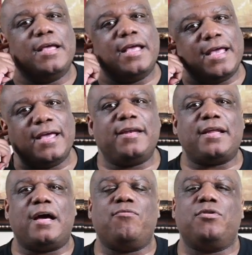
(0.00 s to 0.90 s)
And
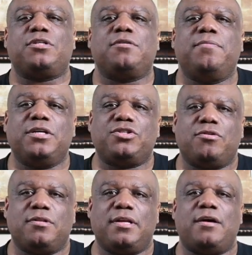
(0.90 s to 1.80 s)
I wanted to make
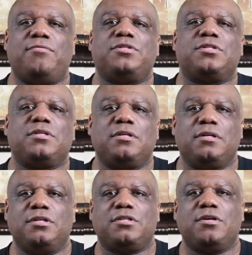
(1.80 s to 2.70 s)
sure that I was
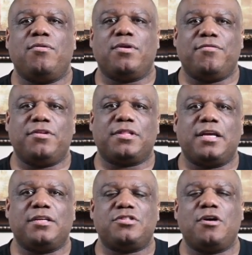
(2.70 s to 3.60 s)
good to go on
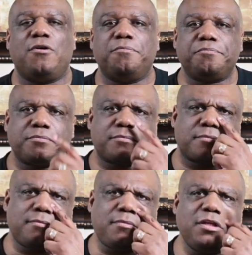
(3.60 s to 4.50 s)
everything. So
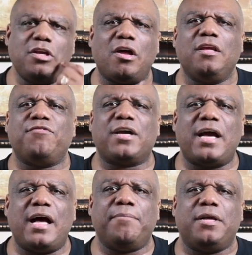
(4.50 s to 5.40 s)
y'all leave a
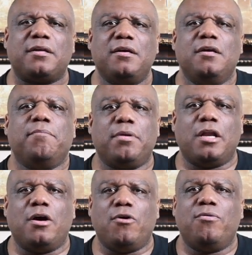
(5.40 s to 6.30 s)
comment
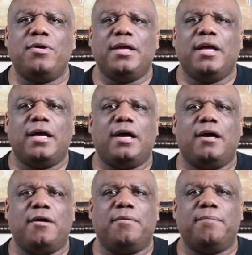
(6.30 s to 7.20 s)
below
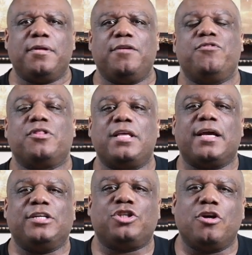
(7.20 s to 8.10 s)
if you think
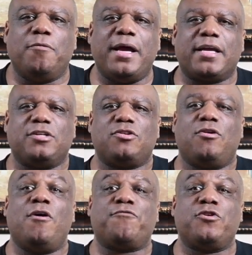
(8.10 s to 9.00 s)
I should go back into
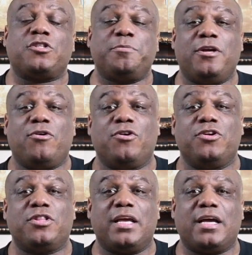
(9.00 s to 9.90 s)
law enforcement or
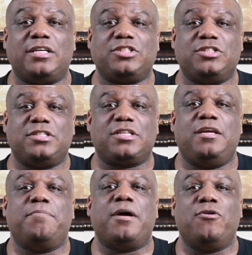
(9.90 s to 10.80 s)
you think I should just
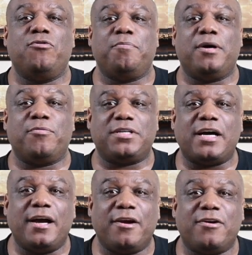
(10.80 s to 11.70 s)
keep my old butt
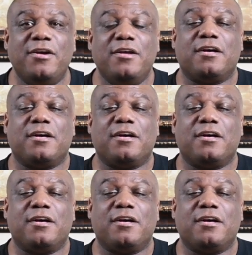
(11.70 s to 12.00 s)
retired.